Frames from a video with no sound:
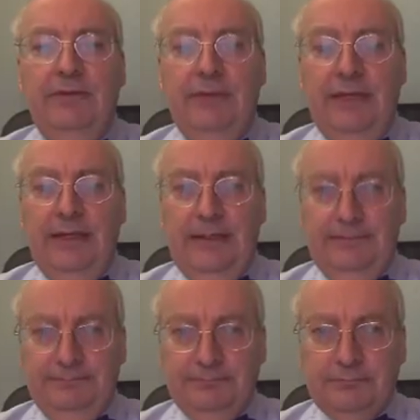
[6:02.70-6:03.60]
can
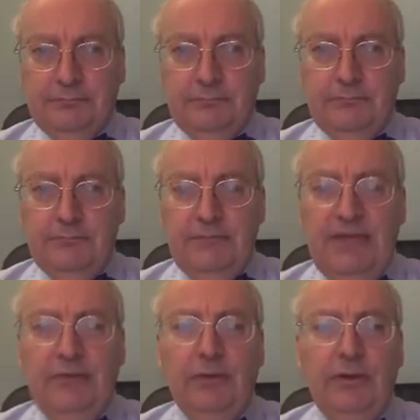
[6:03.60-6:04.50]

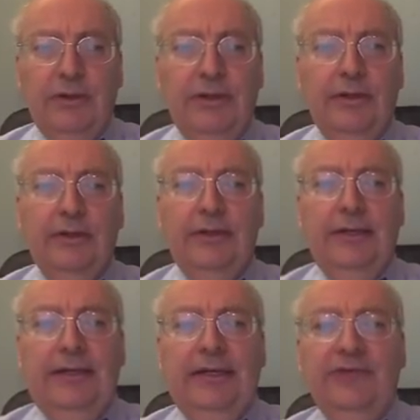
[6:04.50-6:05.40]
enroll in our
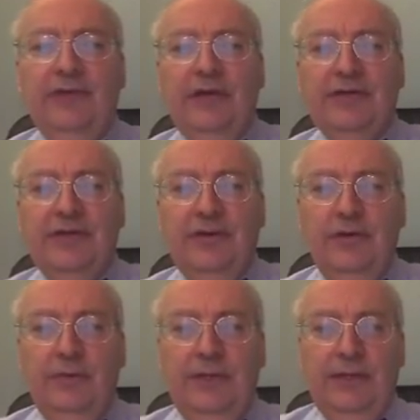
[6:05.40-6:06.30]
Introduction to
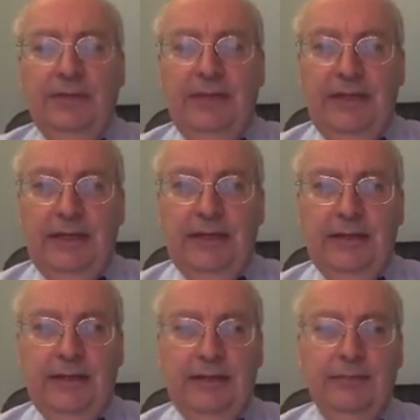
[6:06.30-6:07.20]
Homeopathy
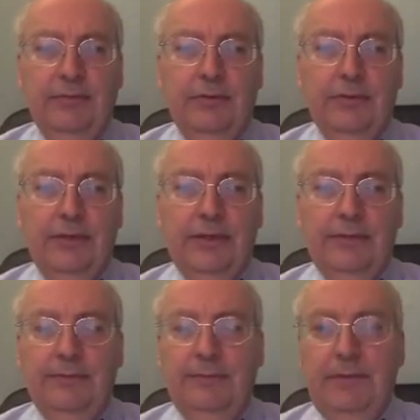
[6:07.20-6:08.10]
online
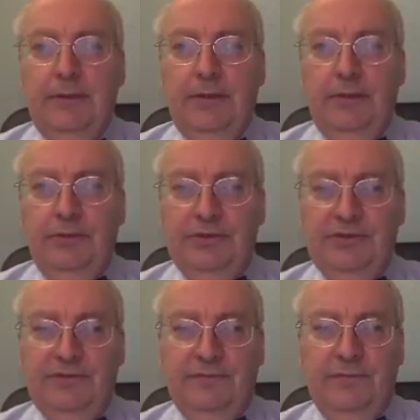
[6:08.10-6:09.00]
program, which
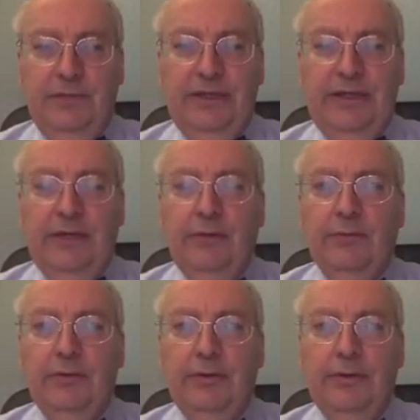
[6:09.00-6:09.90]
is a 40-hour
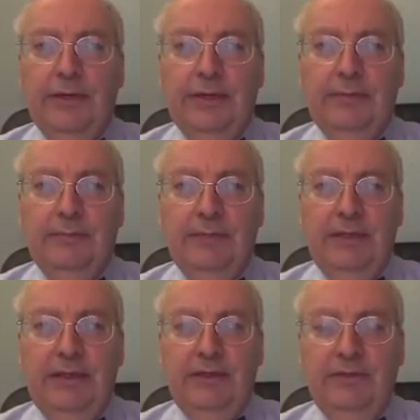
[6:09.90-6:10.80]
program,
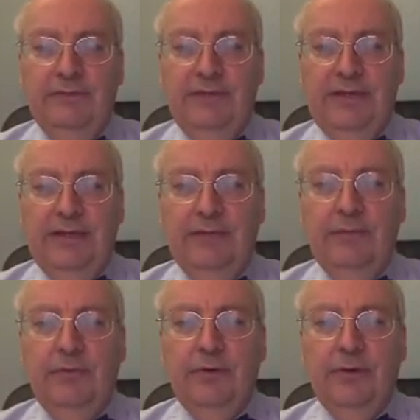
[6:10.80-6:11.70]
and you can find out
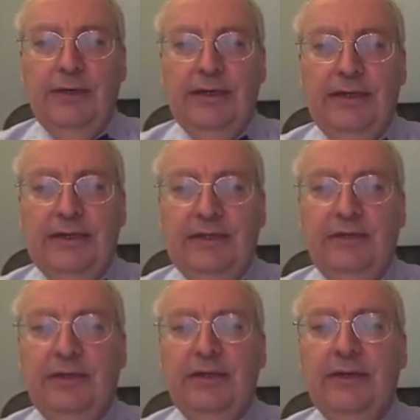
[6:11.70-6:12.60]
more at
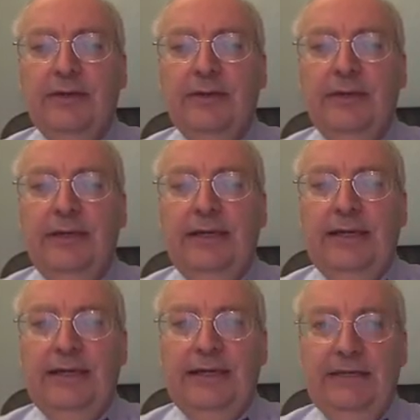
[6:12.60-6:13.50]

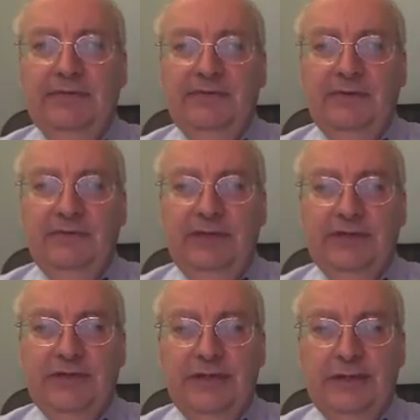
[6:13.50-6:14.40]

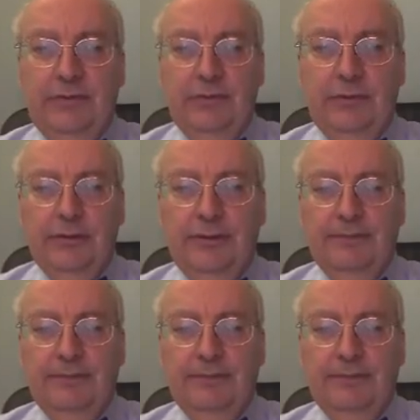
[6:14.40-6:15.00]
acutecare@amchof.org.